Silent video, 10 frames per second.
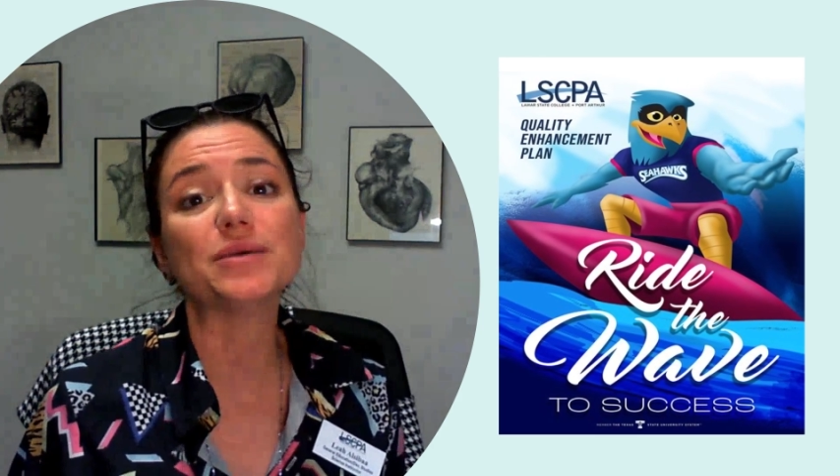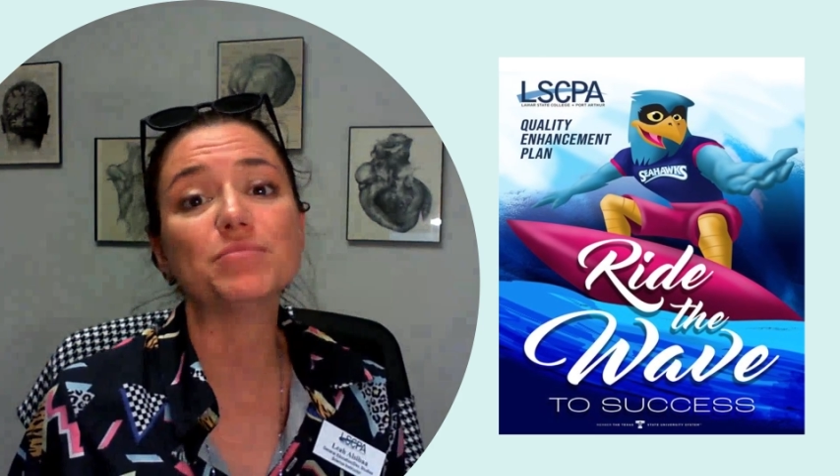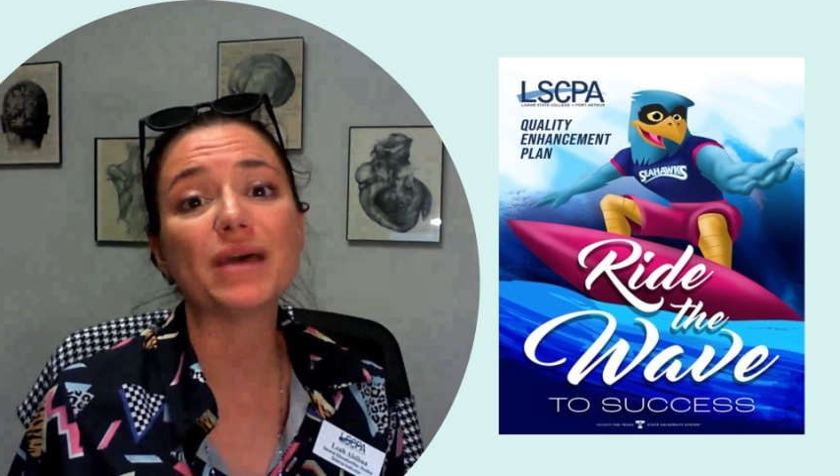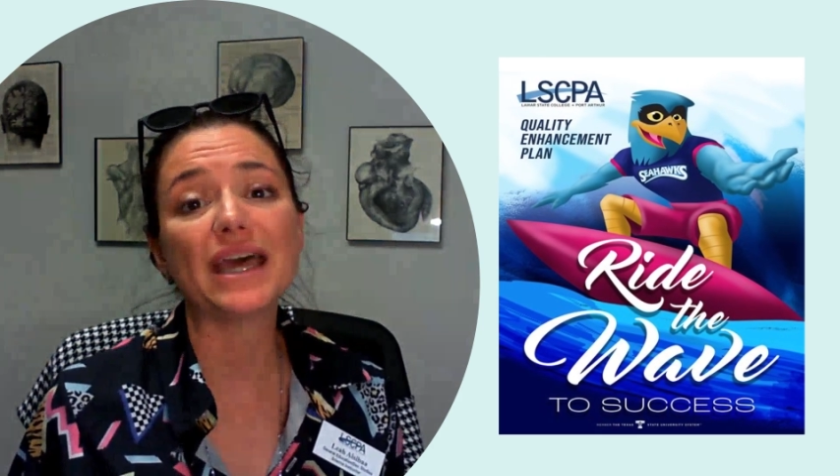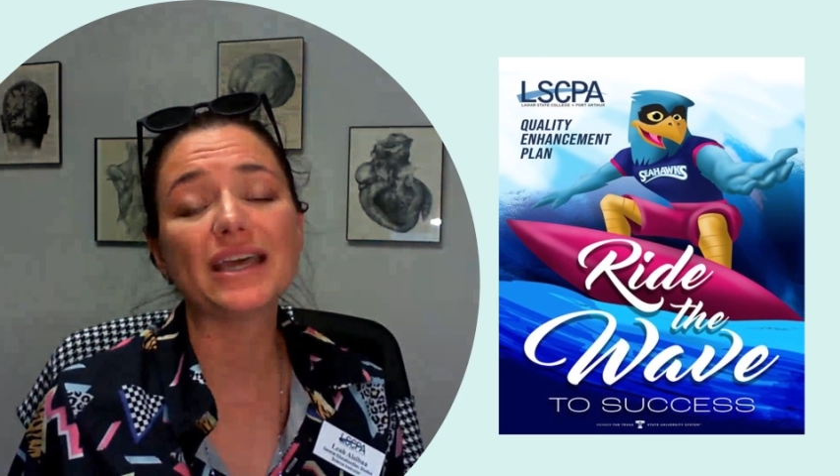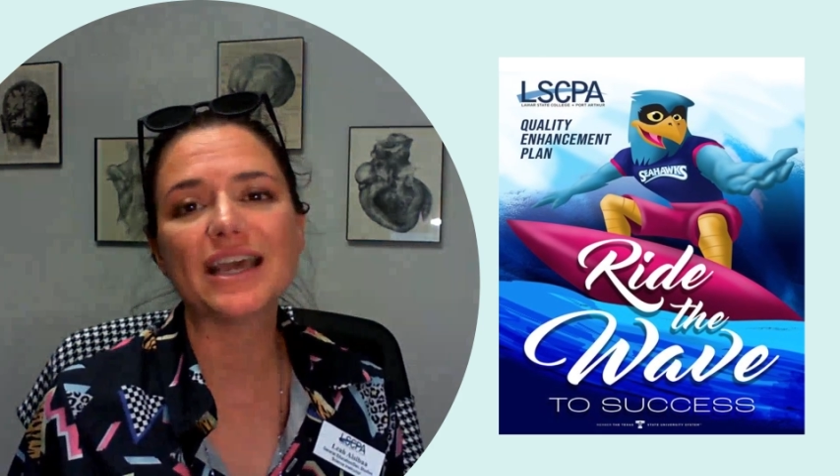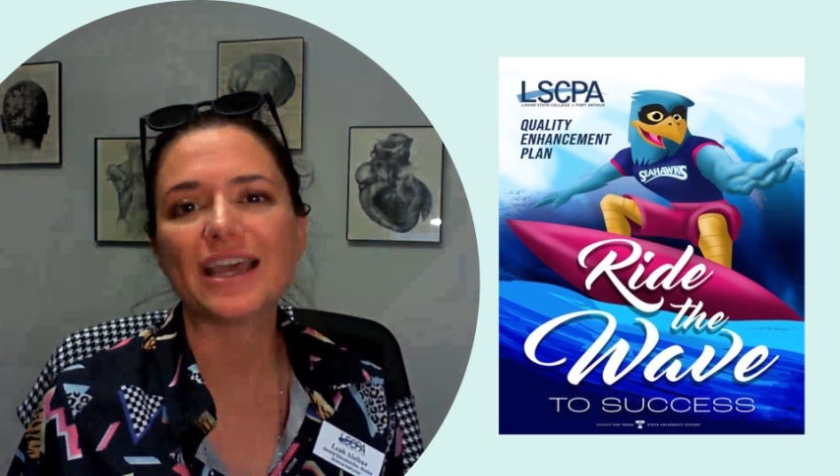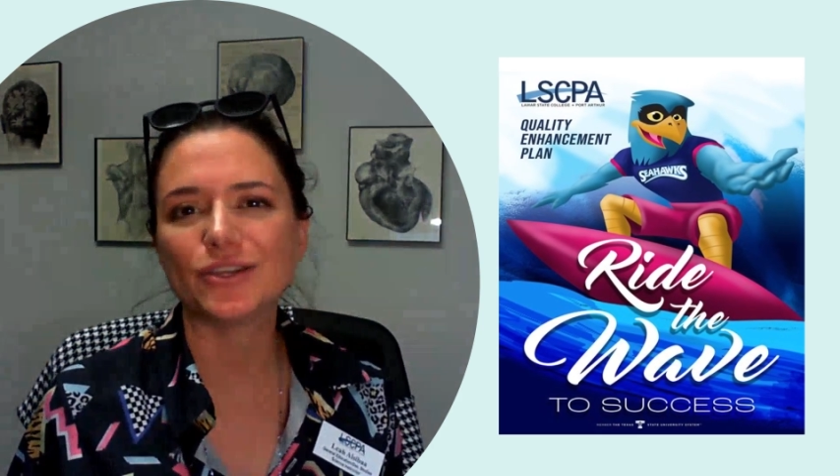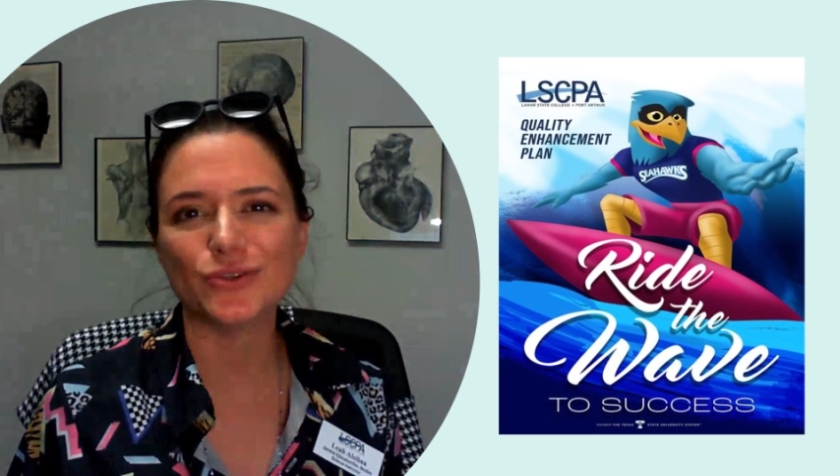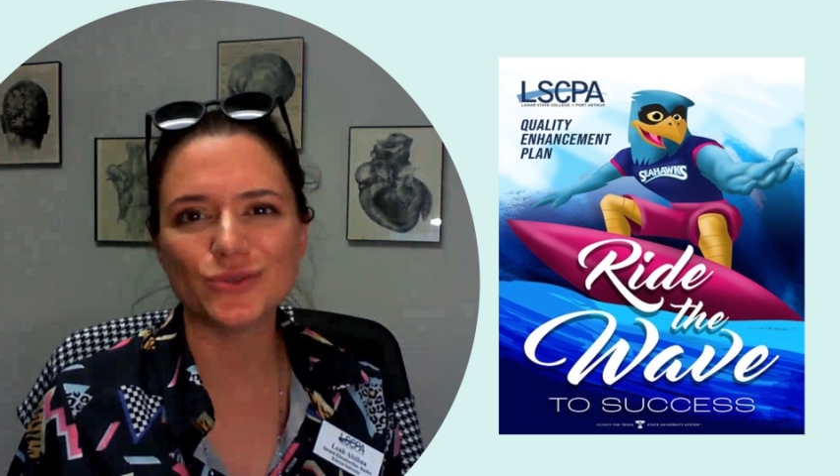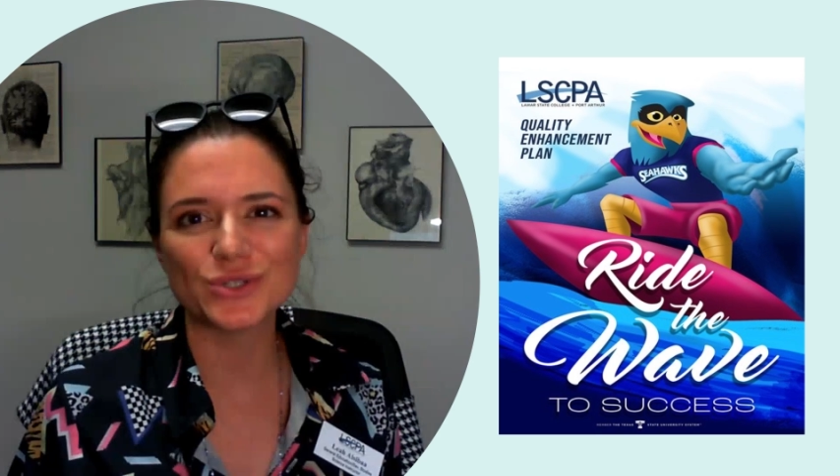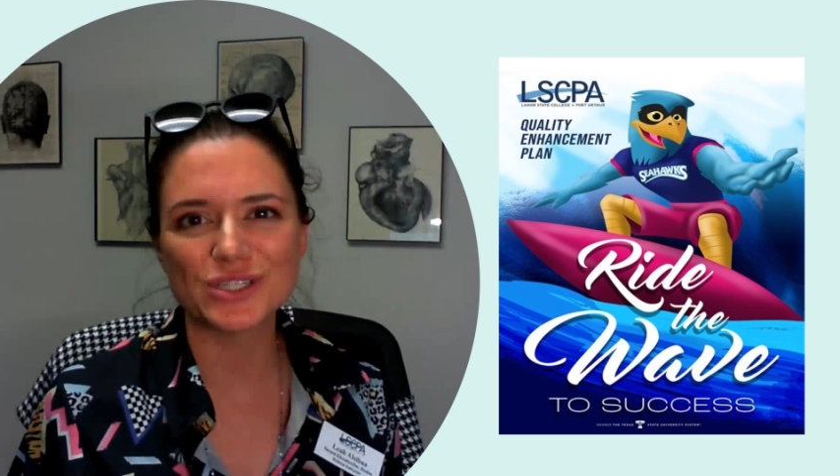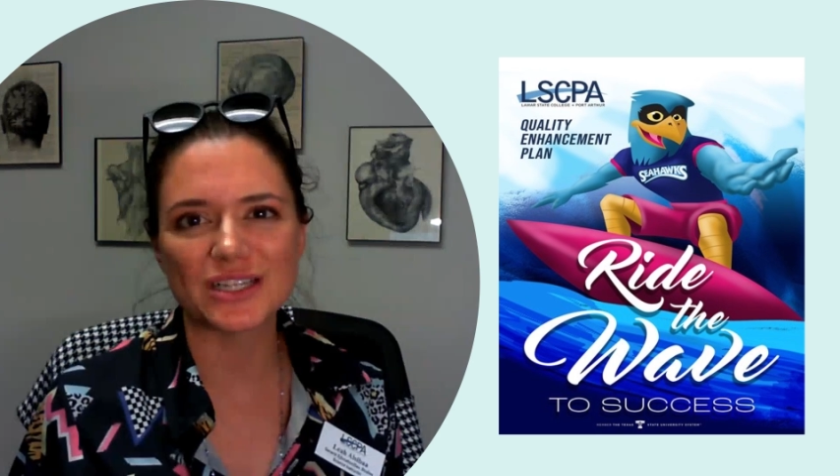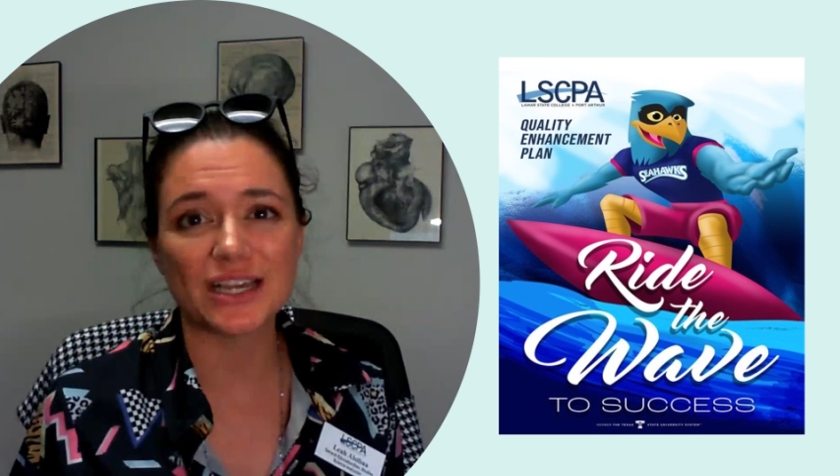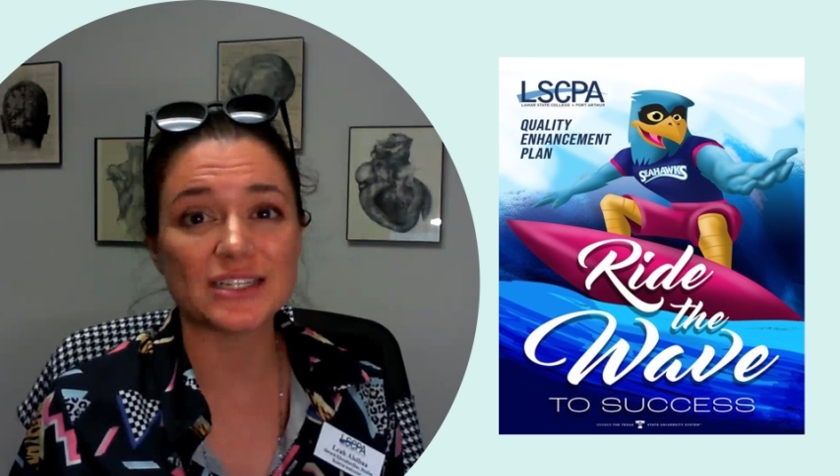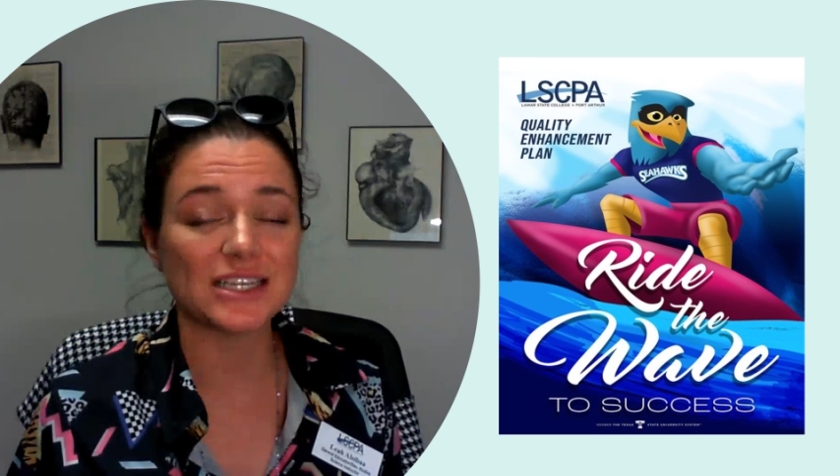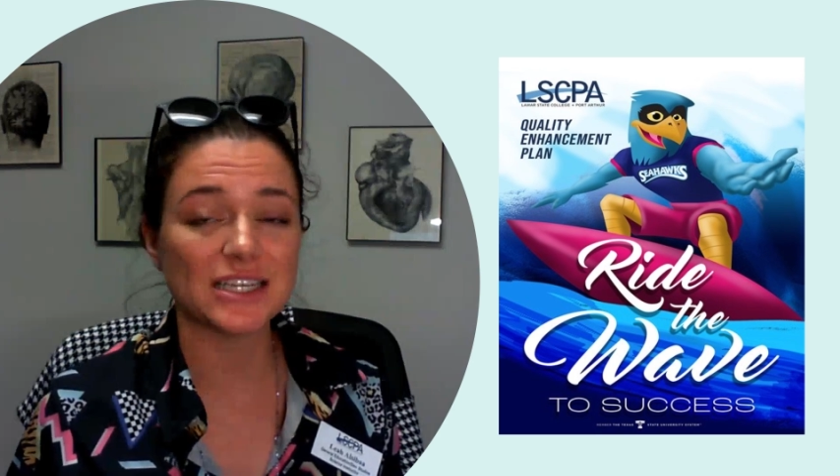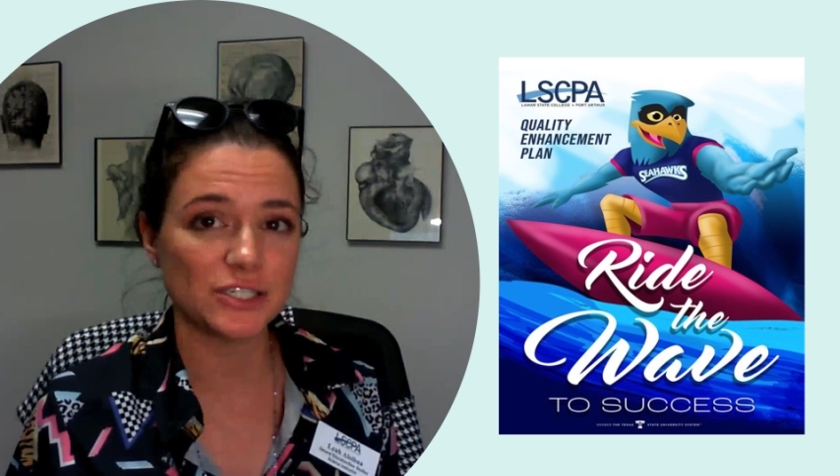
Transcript: embed a Google Slides